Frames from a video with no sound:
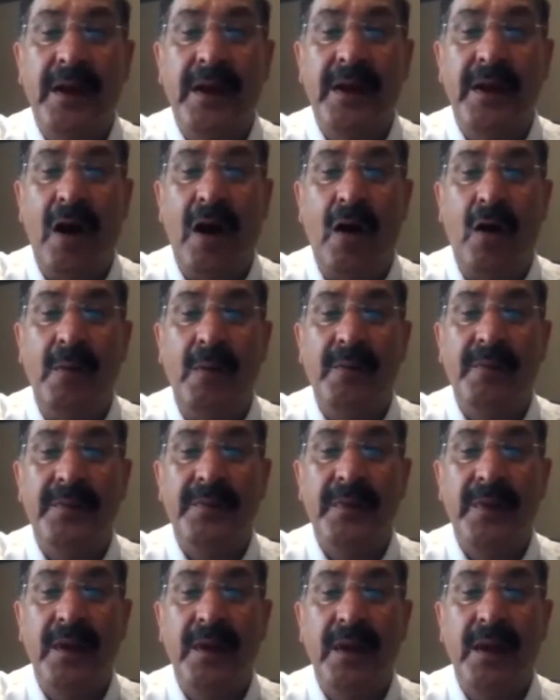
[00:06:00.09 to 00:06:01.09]
Now,
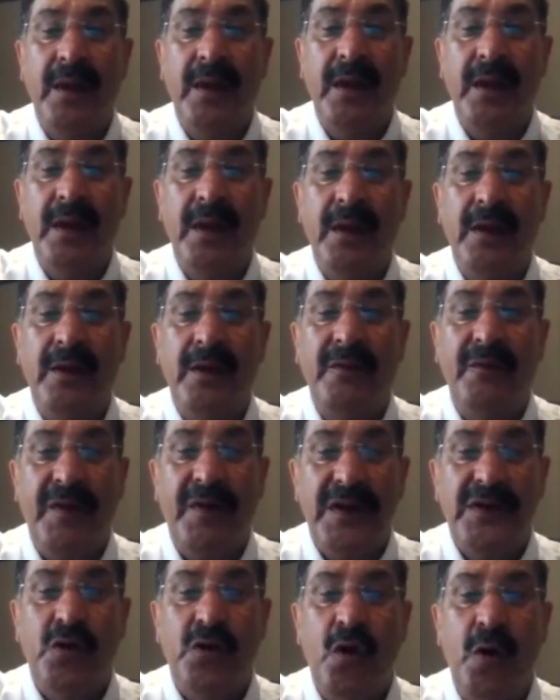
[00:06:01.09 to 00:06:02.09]

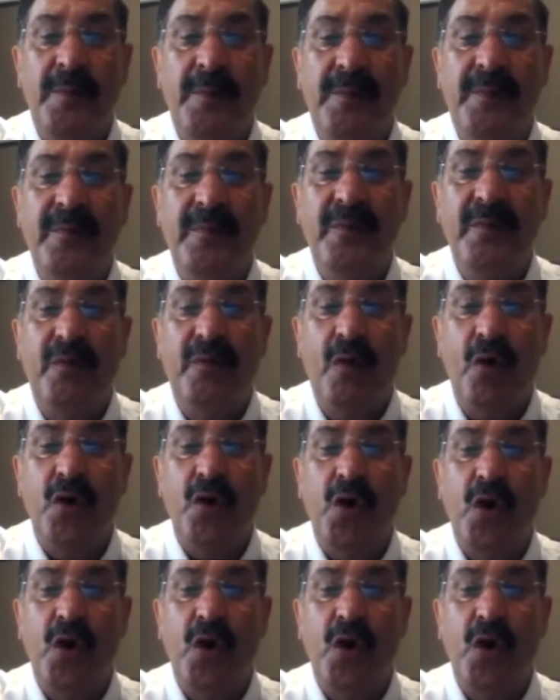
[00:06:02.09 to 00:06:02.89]
first group, 4